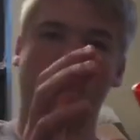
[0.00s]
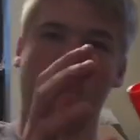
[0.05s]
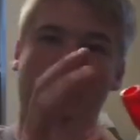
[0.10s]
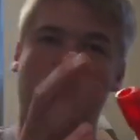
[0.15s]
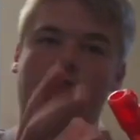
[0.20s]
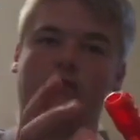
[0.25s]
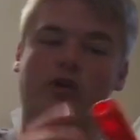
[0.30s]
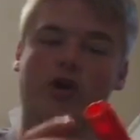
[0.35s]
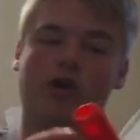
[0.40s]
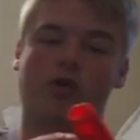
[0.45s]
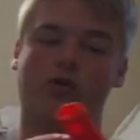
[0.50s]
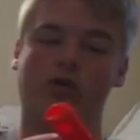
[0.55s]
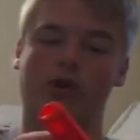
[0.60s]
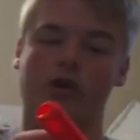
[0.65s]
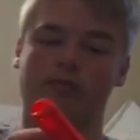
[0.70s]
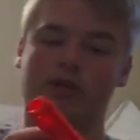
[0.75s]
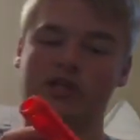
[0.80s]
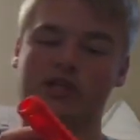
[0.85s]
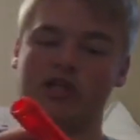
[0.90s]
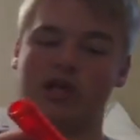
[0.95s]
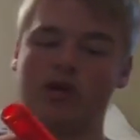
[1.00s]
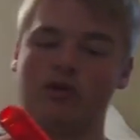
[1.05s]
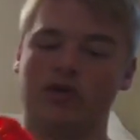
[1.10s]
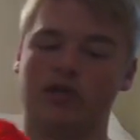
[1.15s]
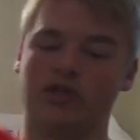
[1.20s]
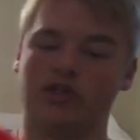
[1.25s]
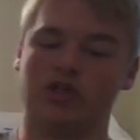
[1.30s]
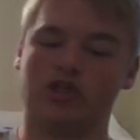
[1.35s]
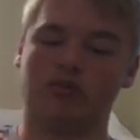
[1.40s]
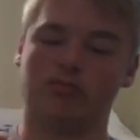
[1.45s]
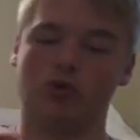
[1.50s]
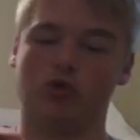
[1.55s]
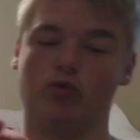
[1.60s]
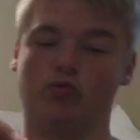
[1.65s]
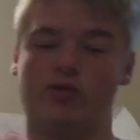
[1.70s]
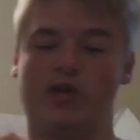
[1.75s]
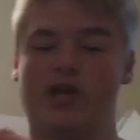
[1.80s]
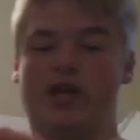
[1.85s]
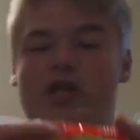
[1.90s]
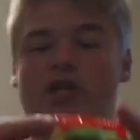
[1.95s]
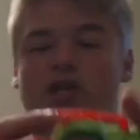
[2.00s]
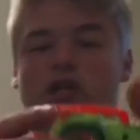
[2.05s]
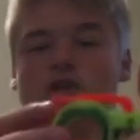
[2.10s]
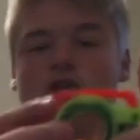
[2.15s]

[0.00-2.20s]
even go up. That's how like smooth that is.